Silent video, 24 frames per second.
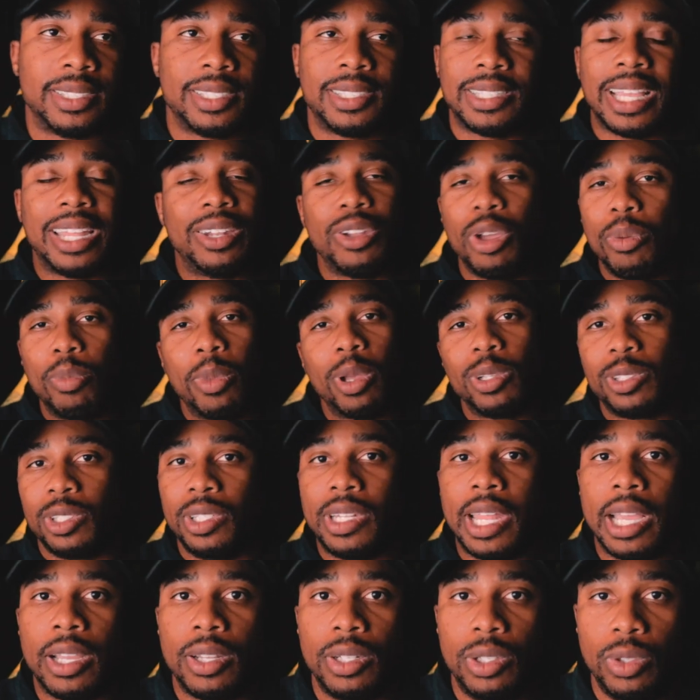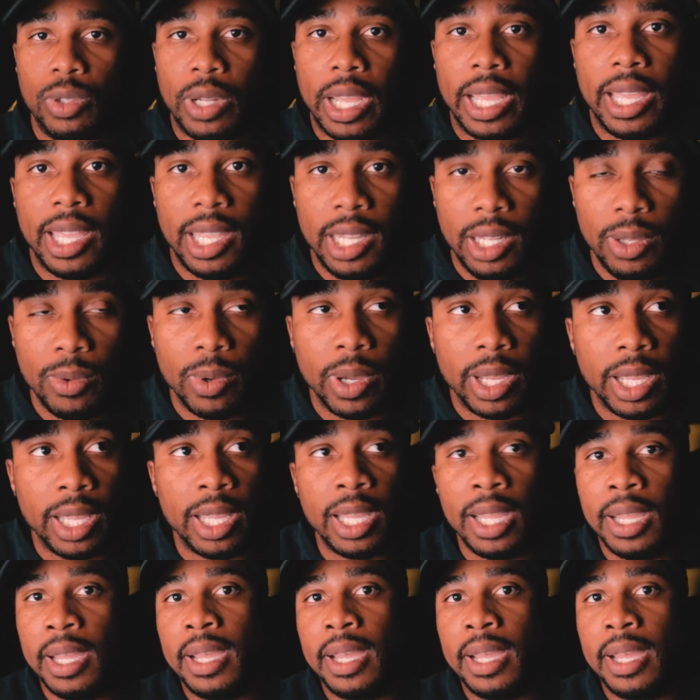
because I know most of you are not going to do that anyway.